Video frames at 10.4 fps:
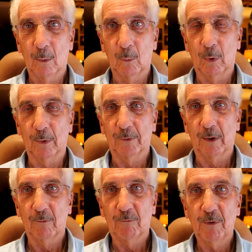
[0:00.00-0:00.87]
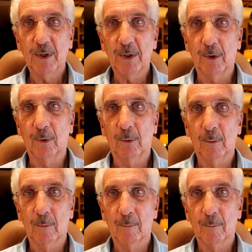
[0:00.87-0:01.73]
was a video
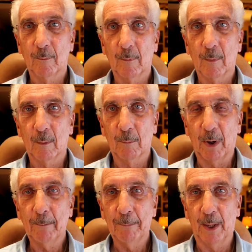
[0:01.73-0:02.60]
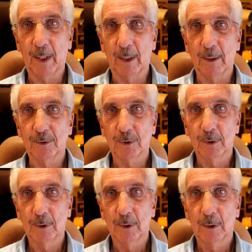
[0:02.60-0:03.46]
by Page
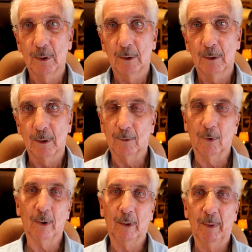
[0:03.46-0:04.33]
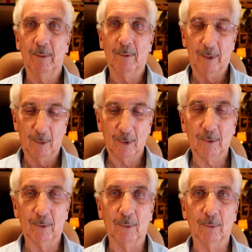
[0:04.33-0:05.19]
talking about the
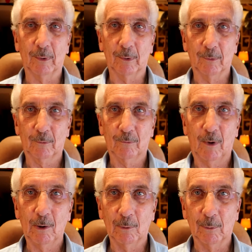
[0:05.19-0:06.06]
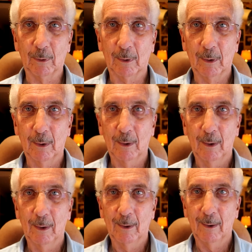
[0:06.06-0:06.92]
article that is following.
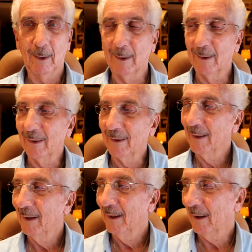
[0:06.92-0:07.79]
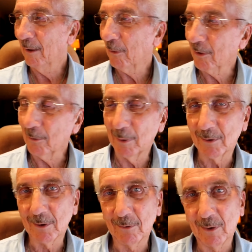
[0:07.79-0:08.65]
I thought to
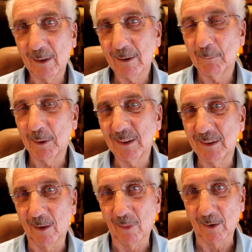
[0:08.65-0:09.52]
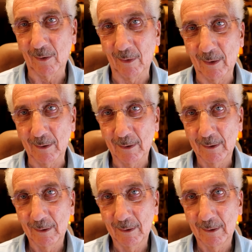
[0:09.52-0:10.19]
myself, how come I didn't think of that?